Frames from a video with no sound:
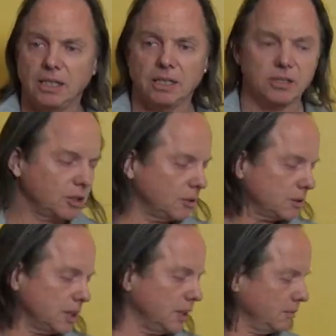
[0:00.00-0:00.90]
The
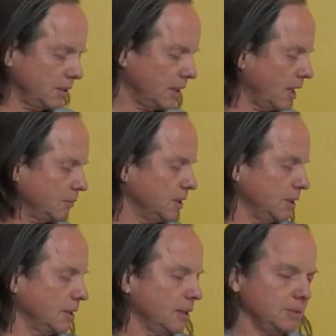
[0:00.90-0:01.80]
only common
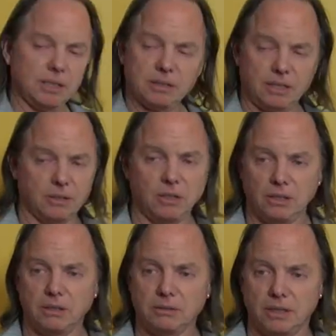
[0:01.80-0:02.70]
denominator is they're all
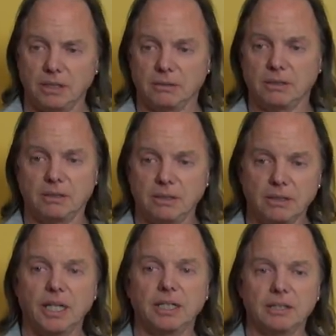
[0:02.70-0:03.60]
low tone.
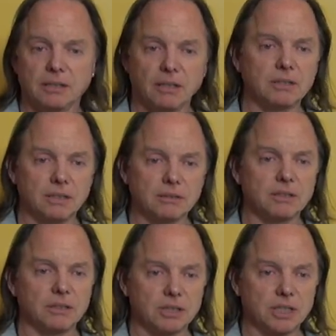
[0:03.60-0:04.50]
Okay, they're all low
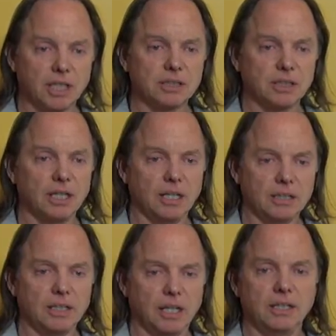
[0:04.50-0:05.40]
tone. Sha, sa,
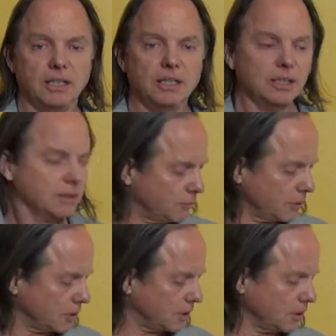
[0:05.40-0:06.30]
ya. The
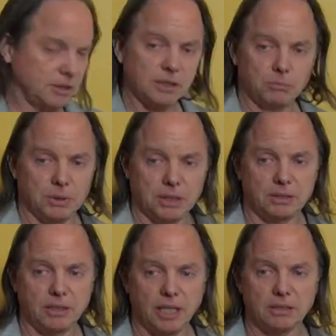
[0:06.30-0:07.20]
first two are
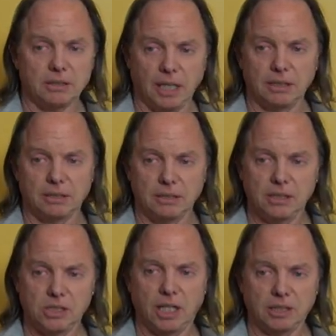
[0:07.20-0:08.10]
sibilants, S sounds.
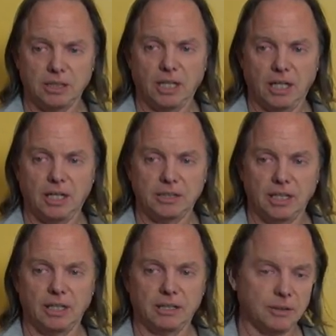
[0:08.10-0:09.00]
Sha, sa,
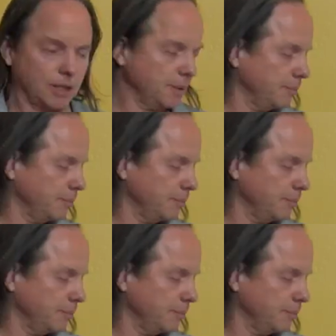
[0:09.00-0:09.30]
ya. Okay.